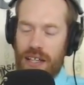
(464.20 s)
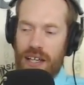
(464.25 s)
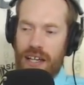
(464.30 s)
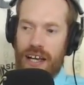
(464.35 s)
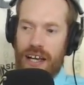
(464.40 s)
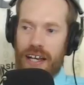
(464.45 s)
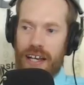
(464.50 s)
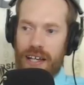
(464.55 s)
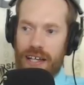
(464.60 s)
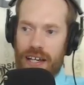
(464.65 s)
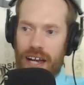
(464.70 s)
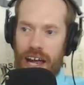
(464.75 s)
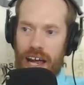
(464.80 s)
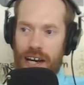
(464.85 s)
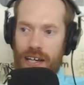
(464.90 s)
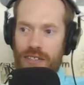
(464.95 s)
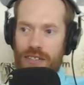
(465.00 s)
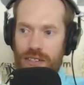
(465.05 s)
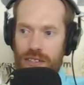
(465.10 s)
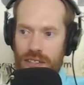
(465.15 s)
and
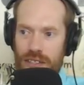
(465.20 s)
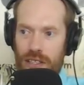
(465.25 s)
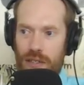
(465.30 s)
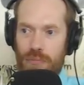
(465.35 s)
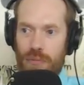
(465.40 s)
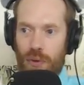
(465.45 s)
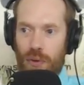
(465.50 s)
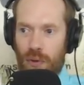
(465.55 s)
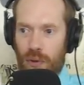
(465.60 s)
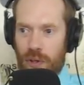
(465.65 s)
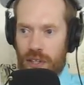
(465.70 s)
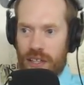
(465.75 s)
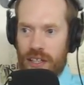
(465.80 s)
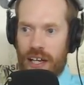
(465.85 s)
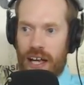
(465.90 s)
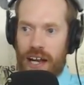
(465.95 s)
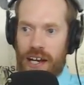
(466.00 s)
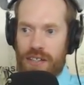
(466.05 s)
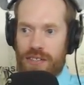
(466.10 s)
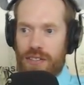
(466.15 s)
actually employed and
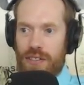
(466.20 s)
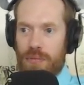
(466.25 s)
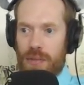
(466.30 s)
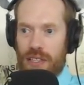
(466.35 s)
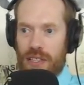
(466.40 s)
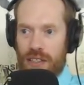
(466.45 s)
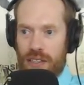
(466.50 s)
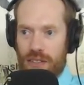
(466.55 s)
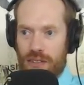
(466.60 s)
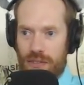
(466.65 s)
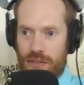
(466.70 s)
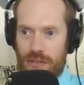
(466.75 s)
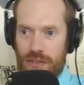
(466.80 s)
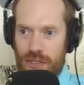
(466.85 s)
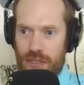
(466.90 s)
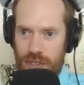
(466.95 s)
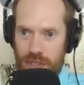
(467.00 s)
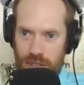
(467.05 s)
actually being used.